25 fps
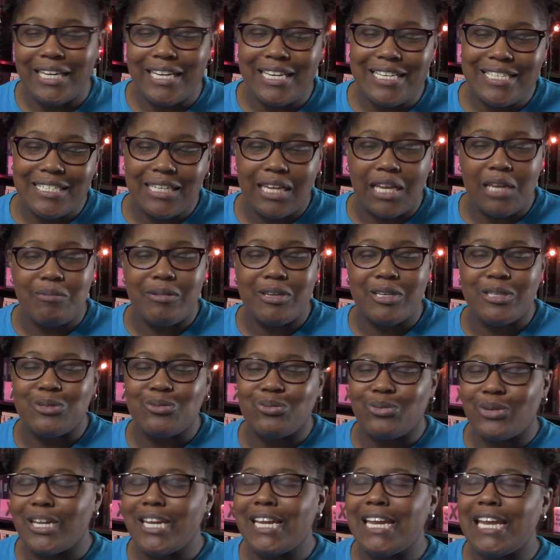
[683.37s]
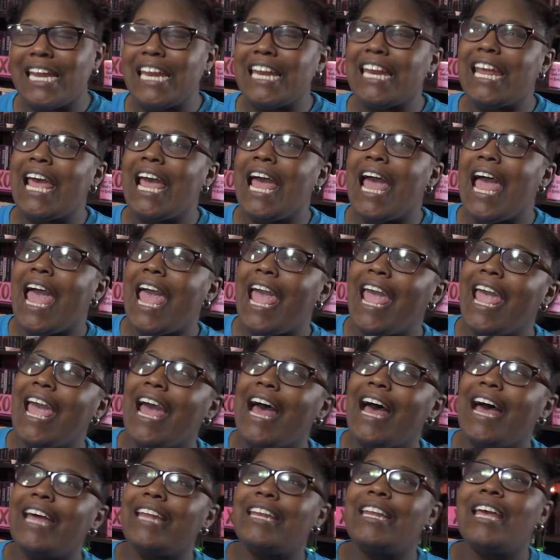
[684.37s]
His name is Reid,
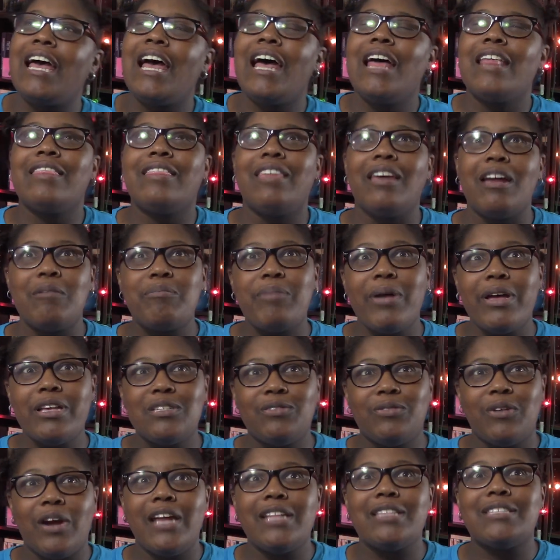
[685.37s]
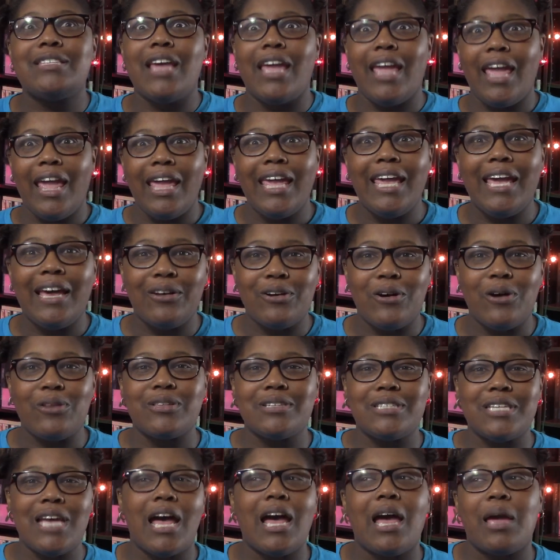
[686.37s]
and they're best friends. They hang out all the
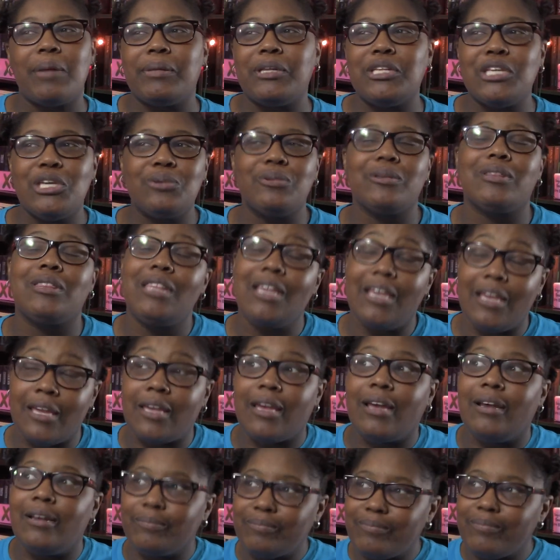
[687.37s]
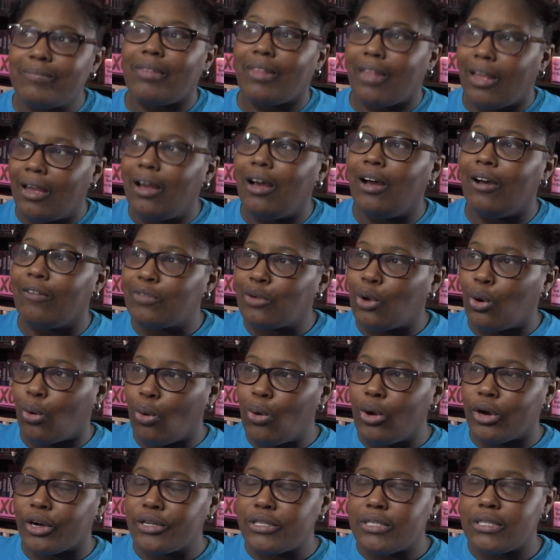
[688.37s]
time, and you would think, of
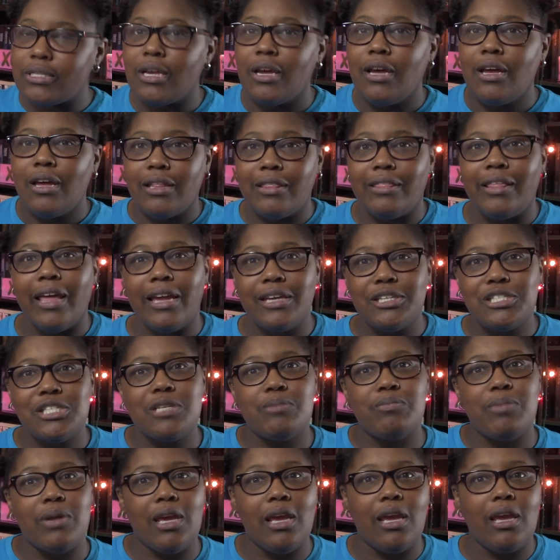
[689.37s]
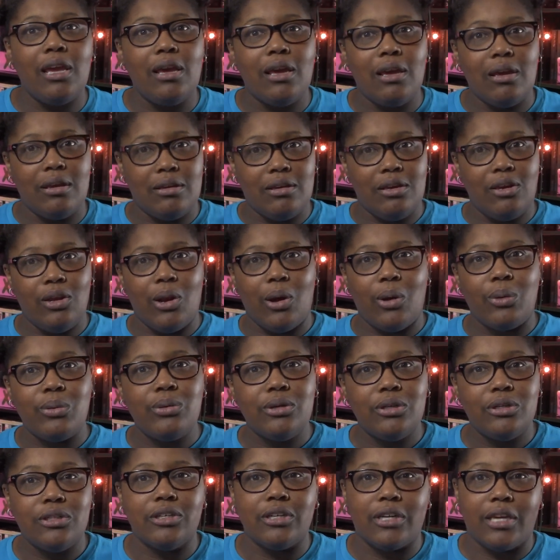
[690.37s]
course, they should be, you know,
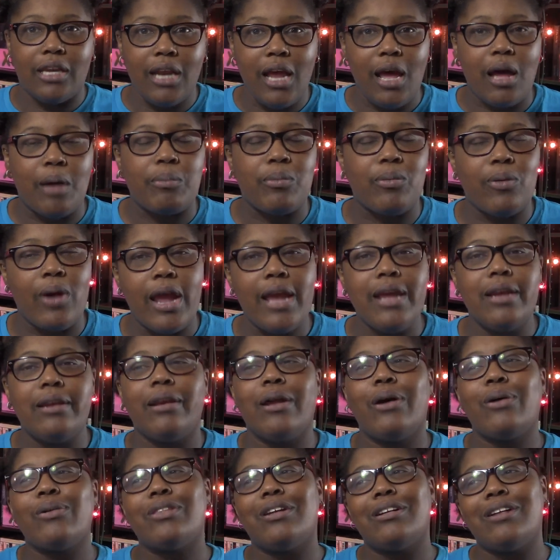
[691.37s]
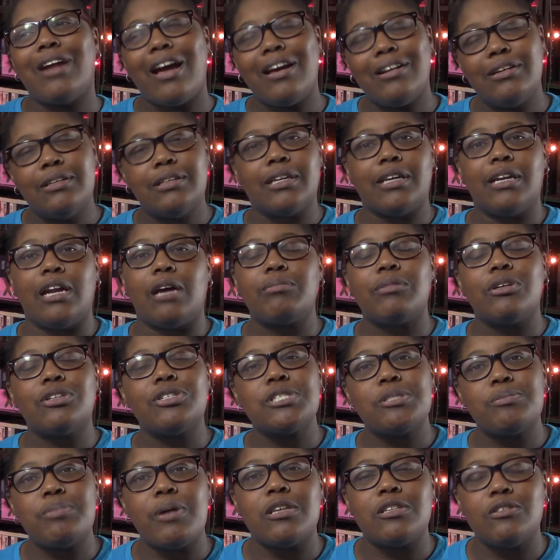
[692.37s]
hooking up, right? No, they're not hooking up. They're
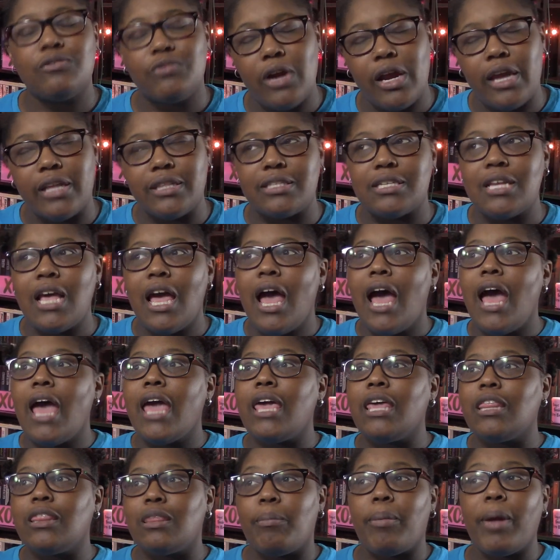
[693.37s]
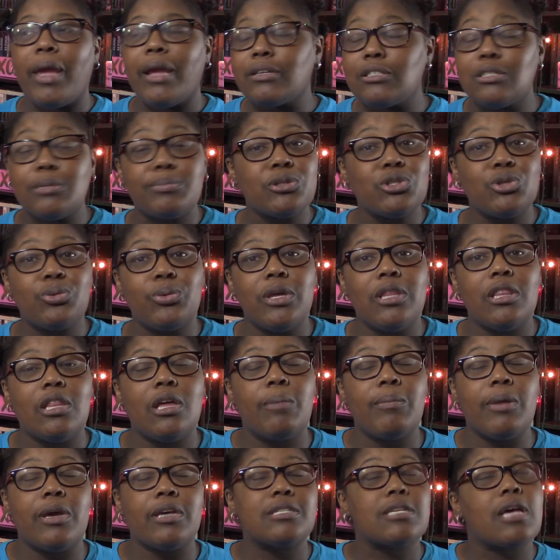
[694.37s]
just best friends. The banter between
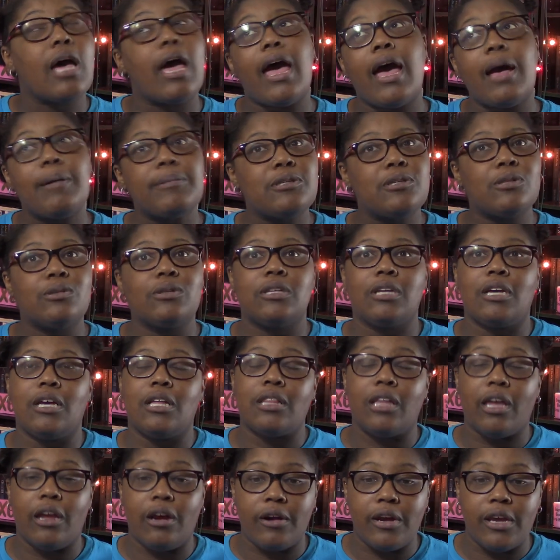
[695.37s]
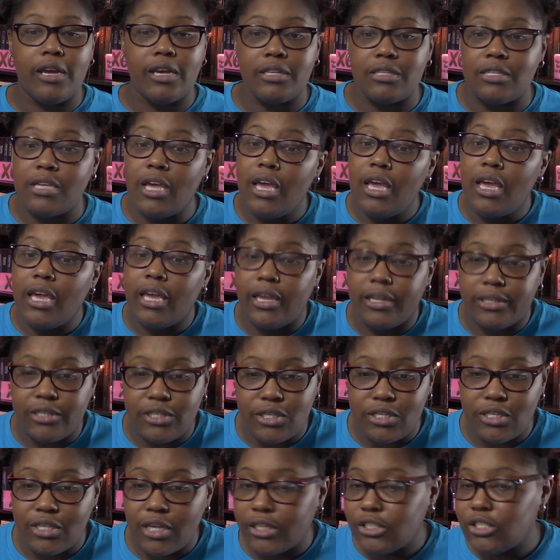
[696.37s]
them is absolutely hilarious. It's
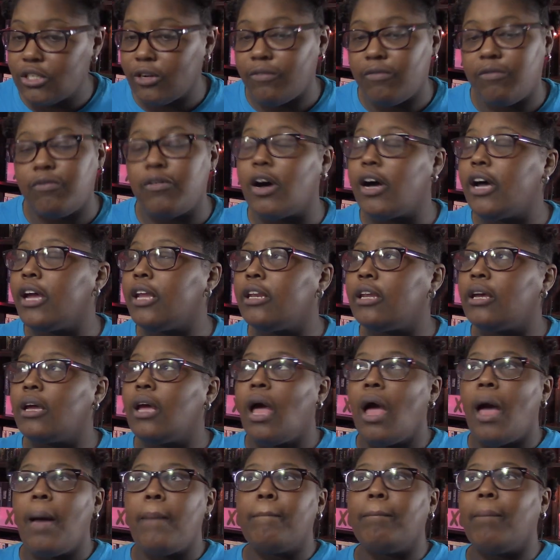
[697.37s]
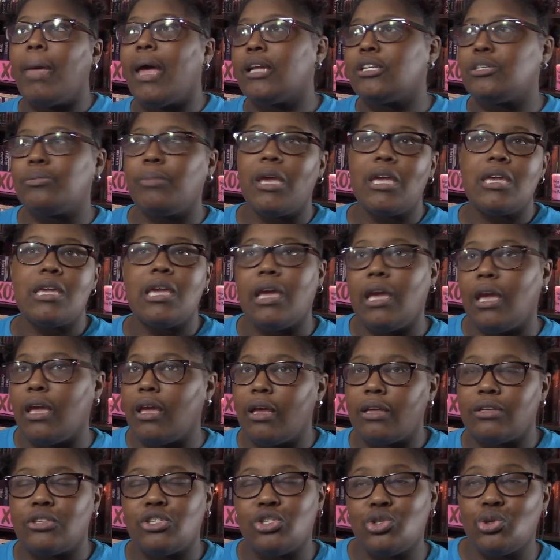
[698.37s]
such a fun matchmaking
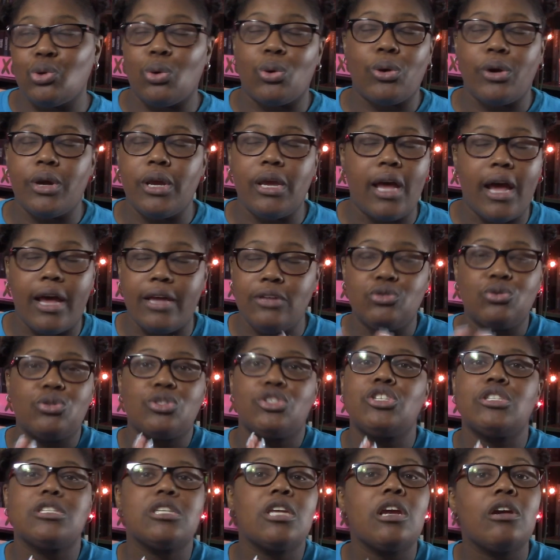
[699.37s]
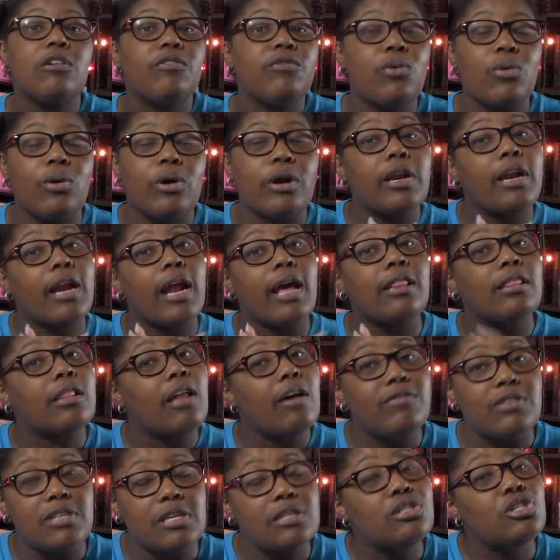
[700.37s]
story. I was just here for it, and I
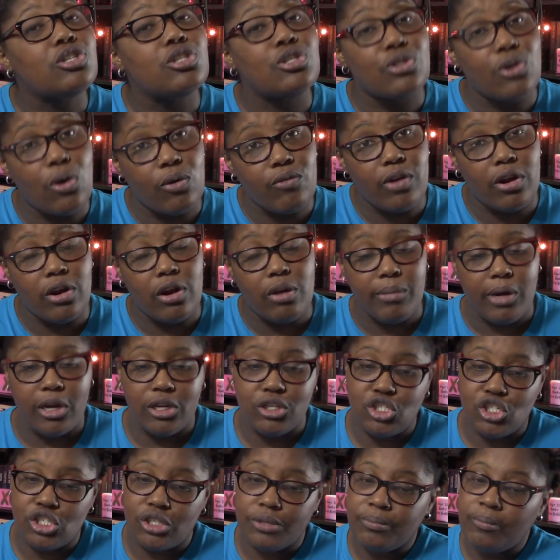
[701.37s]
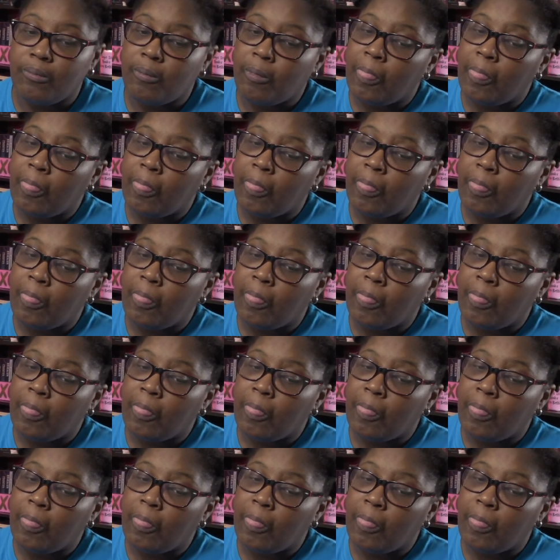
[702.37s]
loved it so very much.